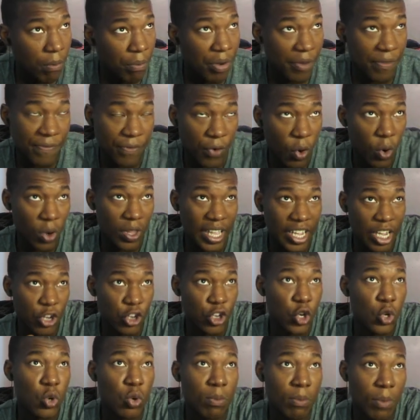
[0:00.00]
before like a
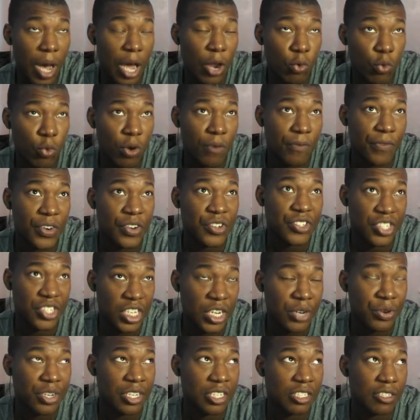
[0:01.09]
new Modern Warfare
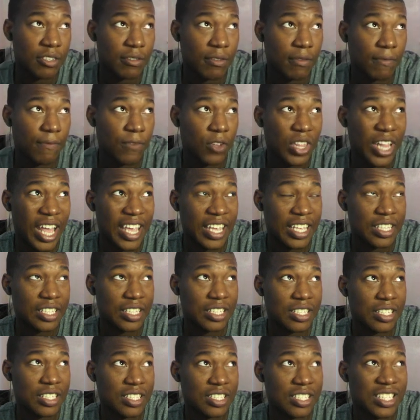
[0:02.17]
series for like
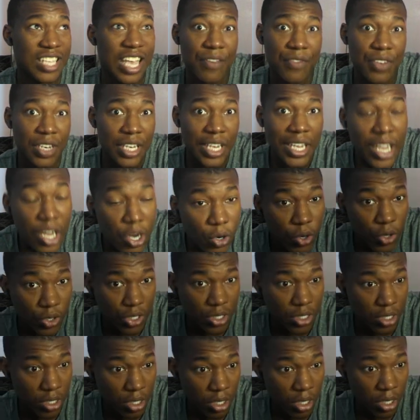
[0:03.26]
7
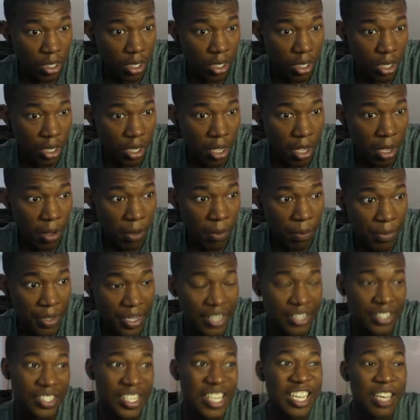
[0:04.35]
years.
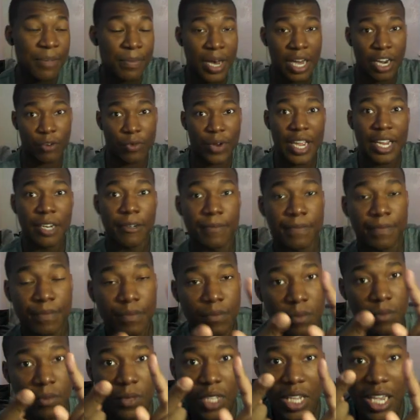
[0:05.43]
Because think about it, right?
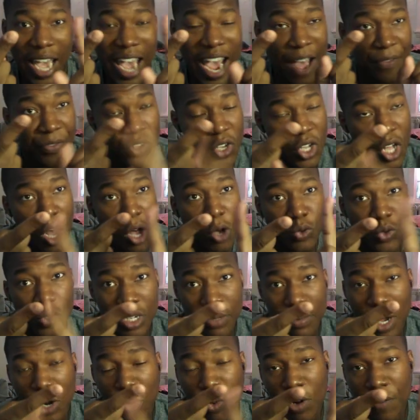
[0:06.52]
After Call of
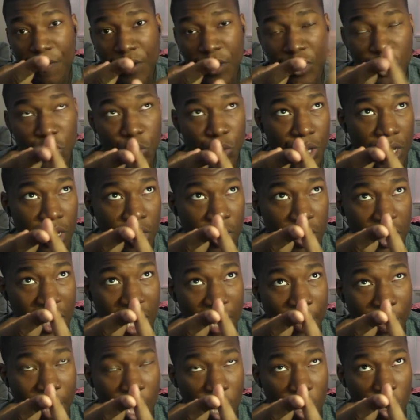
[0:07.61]
Duty Modern Warfare 3
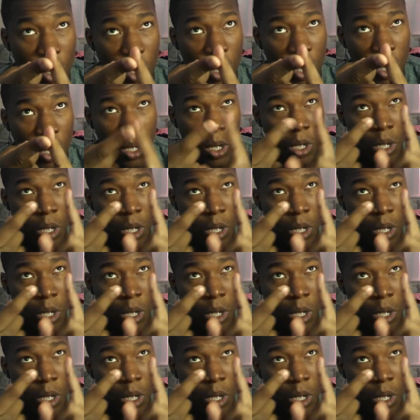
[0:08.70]
came out,